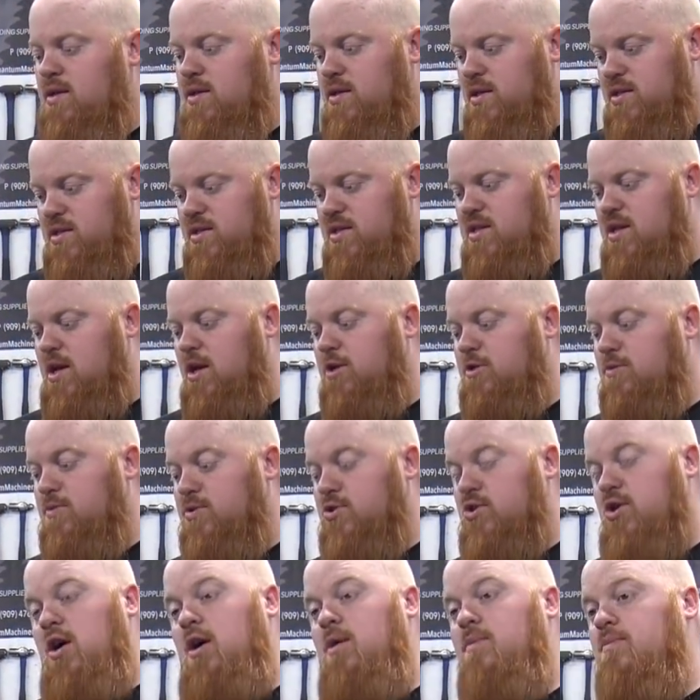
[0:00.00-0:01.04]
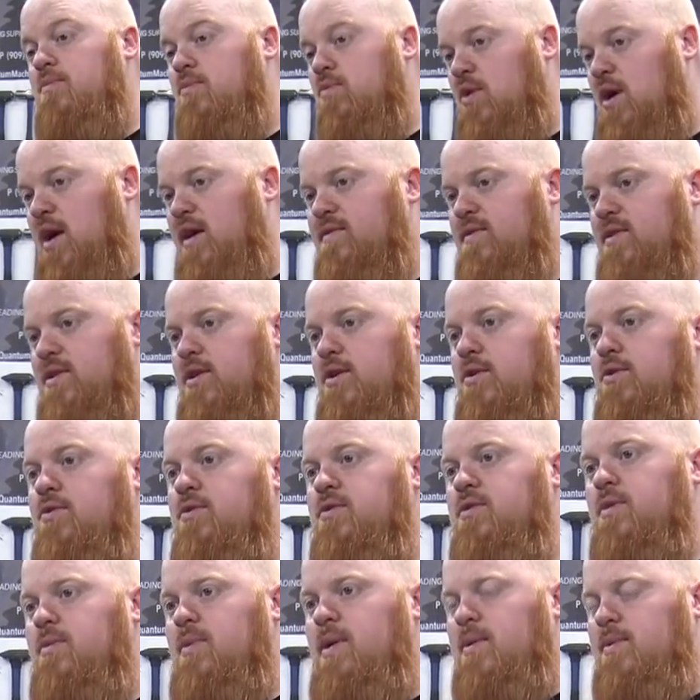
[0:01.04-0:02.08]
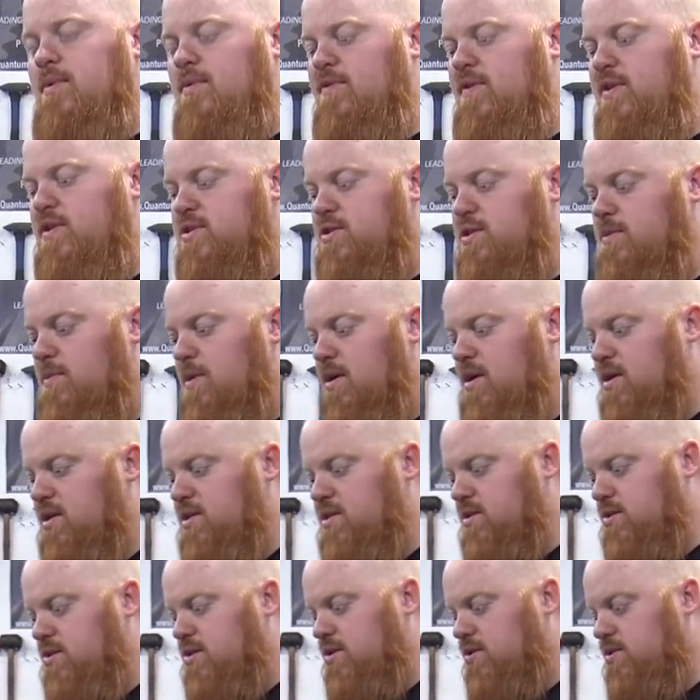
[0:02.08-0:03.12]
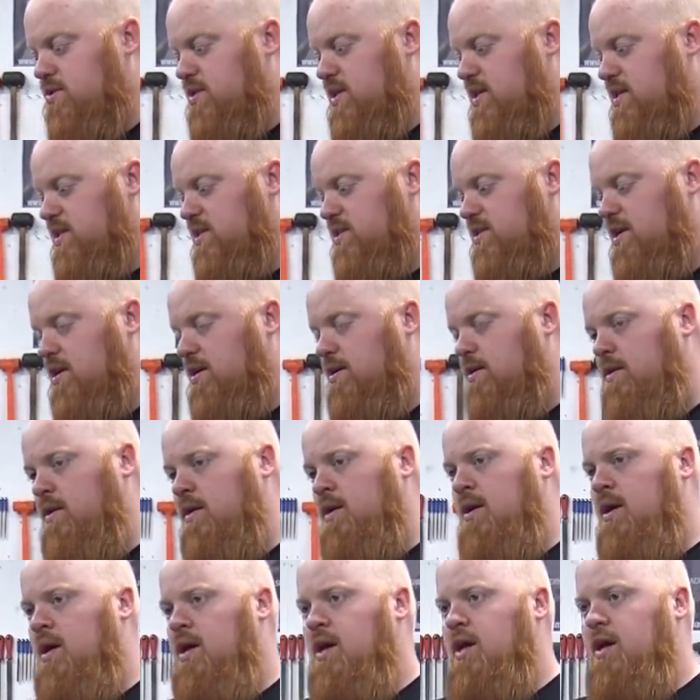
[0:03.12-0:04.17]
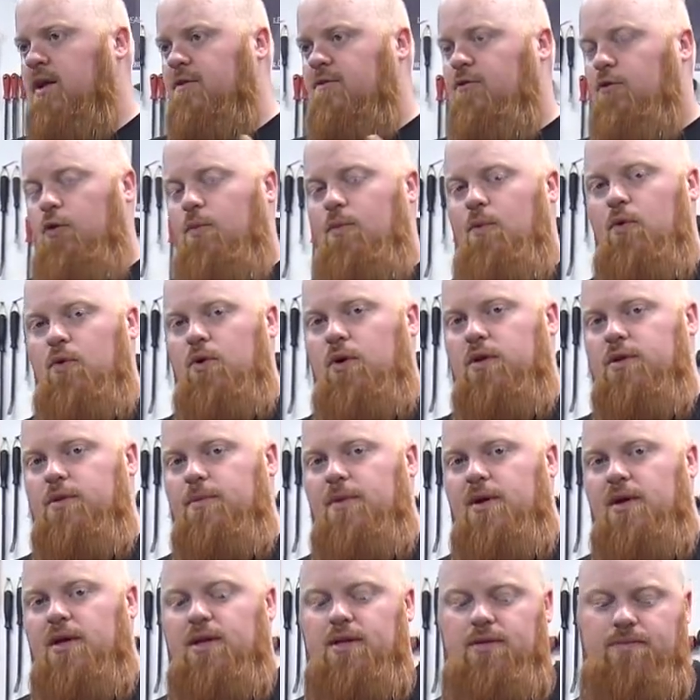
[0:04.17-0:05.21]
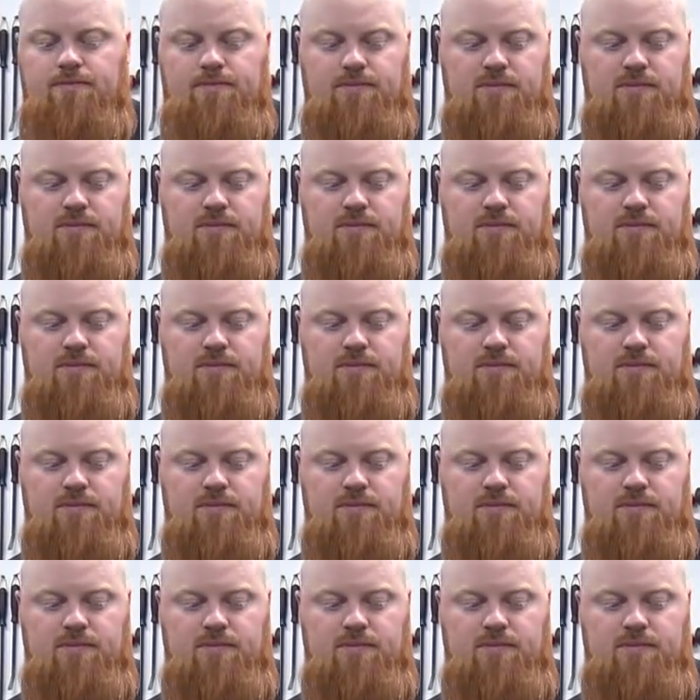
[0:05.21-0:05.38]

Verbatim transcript: This is a customer job we're having to do to be able to finish the buggy. So as soon as this is done, full bore on the buggy.